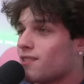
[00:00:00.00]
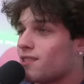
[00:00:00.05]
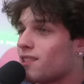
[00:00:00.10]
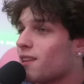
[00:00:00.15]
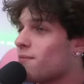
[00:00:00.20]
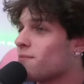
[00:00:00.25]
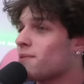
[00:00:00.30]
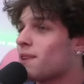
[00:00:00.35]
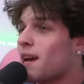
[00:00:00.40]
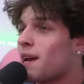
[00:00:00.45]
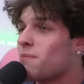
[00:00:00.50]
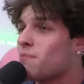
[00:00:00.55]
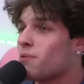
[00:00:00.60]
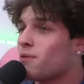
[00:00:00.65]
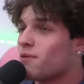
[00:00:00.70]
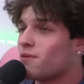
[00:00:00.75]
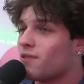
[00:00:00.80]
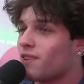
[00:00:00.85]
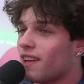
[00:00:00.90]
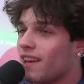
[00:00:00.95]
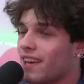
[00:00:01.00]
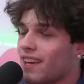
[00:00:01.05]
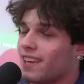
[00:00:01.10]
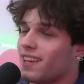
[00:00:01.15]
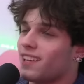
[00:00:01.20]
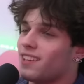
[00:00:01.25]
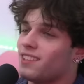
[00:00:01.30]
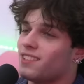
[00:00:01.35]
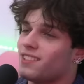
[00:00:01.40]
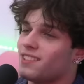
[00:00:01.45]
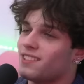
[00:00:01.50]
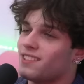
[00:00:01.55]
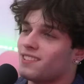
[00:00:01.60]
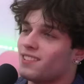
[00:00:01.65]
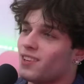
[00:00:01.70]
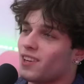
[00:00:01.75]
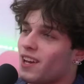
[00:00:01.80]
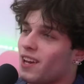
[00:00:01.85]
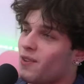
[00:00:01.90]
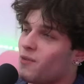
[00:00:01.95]
Some type of like.
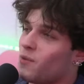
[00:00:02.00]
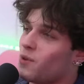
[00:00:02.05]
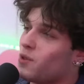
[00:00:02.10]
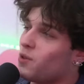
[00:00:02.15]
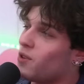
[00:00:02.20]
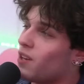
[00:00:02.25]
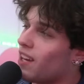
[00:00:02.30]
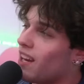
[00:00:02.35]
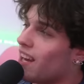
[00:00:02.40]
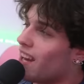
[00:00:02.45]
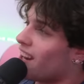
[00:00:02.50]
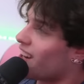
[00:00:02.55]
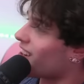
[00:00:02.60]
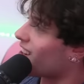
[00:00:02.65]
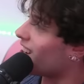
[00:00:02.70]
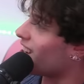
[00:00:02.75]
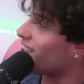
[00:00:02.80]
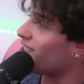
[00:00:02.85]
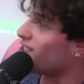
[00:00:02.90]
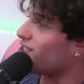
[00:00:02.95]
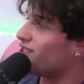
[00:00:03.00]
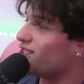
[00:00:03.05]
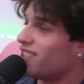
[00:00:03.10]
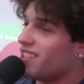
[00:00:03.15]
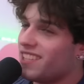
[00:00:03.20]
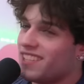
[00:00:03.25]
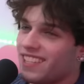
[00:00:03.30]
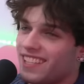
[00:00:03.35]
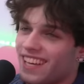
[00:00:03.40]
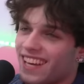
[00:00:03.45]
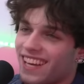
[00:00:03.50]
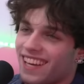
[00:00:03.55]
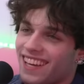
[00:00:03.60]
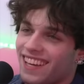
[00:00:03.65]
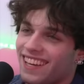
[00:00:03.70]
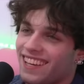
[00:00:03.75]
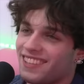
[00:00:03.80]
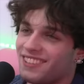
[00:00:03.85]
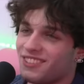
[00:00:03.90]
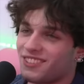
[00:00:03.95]
Okay, when you get a haircut in
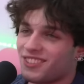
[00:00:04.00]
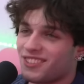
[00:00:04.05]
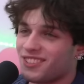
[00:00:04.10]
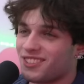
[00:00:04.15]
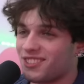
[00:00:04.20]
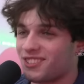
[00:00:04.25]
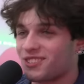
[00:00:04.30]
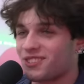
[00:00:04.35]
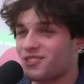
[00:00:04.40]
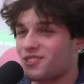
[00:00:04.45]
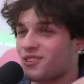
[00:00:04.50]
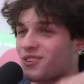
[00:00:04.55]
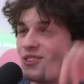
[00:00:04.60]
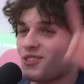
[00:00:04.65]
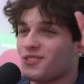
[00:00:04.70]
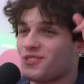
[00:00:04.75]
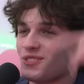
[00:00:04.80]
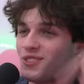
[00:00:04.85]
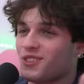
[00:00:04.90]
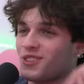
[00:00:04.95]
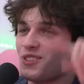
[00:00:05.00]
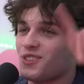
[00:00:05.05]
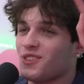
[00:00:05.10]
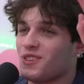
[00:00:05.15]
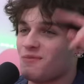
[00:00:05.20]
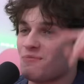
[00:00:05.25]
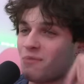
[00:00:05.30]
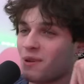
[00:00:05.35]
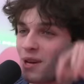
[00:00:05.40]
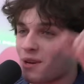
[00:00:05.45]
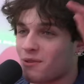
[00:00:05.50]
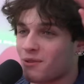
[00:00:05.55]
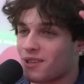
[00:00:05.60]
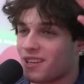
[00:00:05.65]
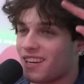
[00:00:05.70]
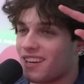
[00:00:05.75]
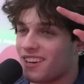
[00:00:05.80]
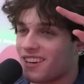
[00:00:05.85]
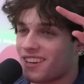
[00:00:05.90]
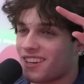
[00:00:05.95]
GTA and you can just scroll through and pick what
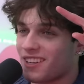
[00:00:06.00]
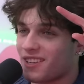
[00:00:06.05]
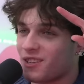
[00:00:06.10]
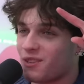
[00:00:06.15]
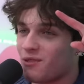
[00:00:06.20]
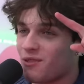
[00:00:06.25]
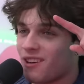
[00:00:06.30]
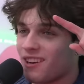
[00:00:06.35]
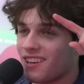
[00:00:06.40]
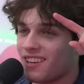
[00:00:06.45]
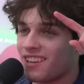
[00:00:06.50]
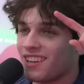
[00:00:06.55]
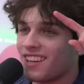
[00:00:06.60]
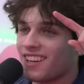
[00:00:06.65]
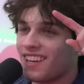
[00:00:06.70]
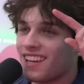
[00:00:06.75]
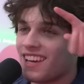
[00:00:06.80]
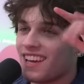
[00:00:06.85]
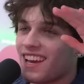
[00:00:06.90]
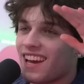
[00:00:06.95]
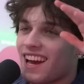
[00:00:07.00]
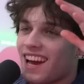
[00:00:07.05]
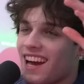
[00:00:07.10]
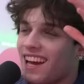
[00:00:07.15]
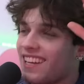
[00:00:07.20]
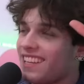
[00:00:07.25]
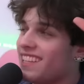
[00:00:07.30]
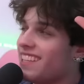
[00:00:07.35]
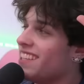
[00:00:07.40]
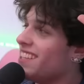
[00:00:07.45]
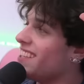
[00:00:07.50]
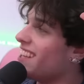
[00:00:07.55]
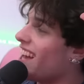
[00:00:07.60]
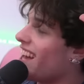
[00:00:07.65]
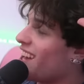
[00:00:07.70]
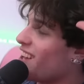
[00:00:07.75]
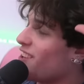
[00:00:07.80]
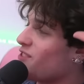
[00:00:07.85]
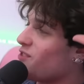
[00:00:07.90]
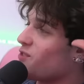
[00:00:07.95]
haircut you want, I need
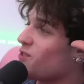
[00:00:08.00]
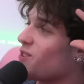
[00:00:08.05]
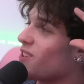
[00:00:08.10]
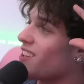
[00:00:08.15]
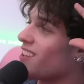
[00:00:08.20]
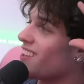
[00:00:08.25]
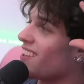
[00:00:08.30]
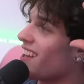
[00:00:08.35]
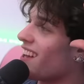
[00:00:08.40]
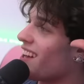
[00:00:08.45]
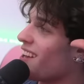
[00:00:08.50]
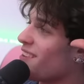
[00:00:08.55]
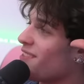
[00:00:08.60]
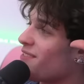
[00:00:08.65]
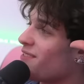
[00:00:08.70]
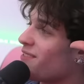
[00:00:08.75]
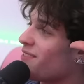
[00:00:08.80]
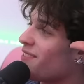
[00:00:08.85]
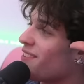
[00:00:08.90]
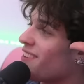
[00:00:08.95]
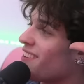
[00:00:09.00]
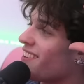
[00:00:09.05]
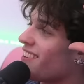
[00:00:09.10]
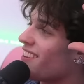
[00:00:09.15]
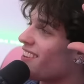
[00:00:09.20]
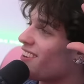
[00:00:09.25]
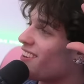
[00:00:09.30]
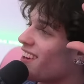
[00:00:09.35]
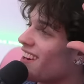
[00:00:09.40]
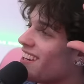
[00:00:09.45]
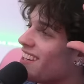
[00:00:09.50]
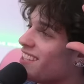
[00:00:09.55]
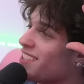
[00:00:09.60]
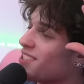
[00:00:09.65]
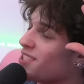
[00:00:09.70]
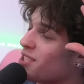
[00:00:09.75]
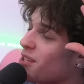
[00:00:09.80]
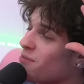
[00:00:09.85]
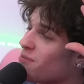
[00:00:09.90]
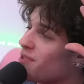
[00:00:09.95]
that in real life or I need
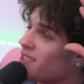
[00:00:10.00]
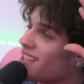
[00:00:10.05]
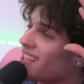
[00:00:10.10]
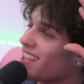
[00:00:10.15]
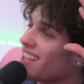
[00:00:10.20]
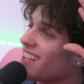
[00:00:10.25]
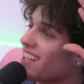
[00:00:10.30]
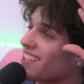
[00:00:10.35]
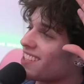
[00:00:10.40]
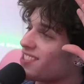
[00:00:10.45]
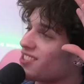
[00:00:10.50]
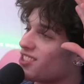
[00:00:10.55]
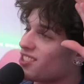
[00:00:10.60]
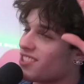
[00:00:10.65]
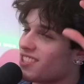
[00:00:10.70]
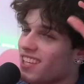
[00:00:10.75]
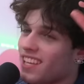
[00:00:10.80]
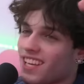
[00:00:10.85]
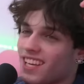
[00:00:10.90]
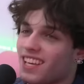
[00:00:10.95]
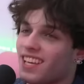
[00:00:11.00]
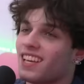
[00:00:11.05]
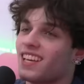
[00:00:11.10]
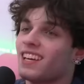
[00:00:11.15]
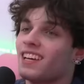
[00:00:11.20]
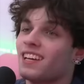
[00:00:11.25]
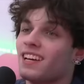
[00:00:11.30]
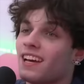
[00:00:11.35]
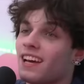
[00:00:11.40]
something that's just like like